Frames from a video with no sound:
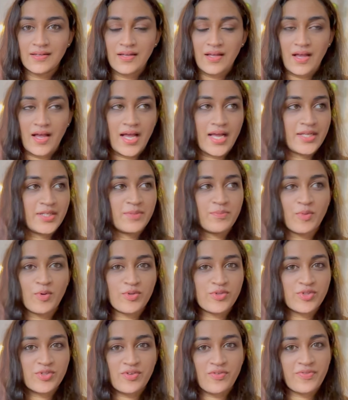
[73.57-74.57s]
and
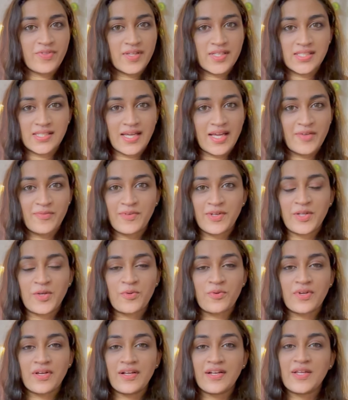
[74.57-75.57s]
most of the time when you
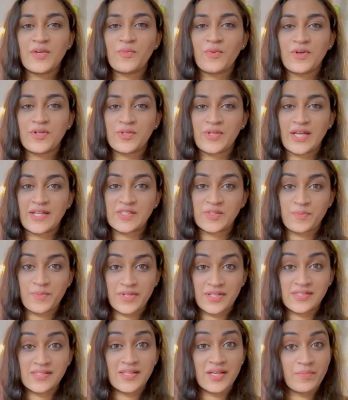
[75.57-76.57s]
really want to
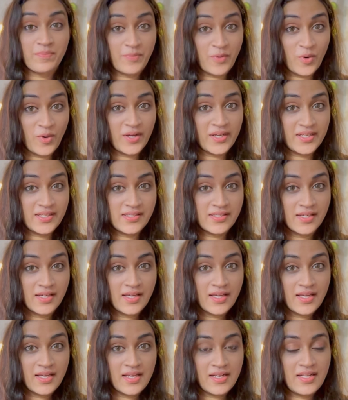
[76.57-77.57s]
express a point
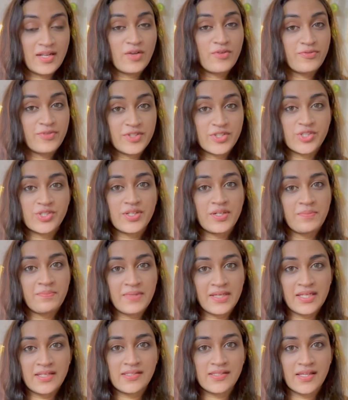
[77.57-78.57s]
in an official
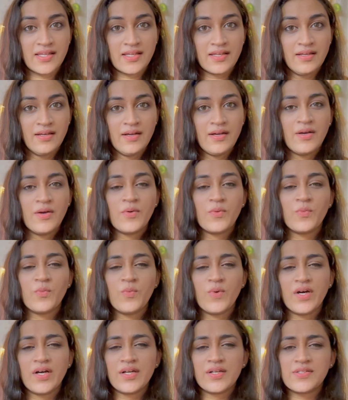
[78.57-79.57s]
meeting,
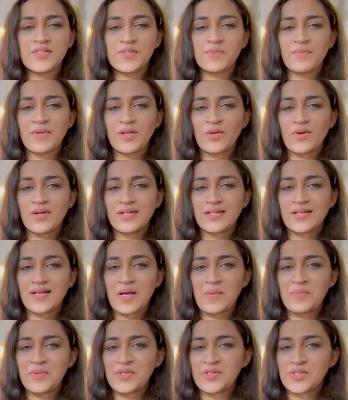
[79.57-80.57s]
words may not
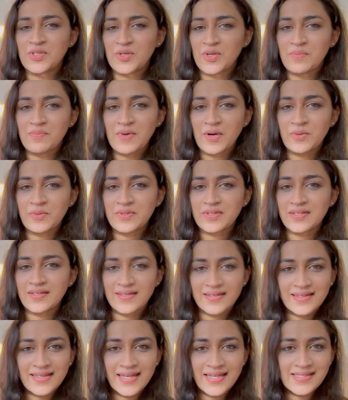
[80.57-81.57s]
come into your mouth.
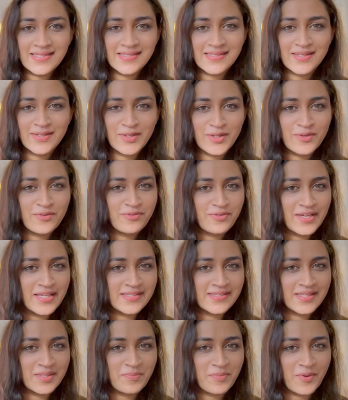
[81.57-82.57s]
Yes, do you
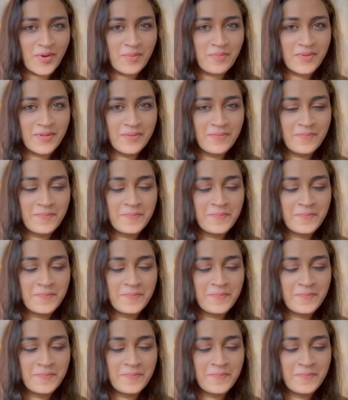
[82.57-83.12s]
face that problem?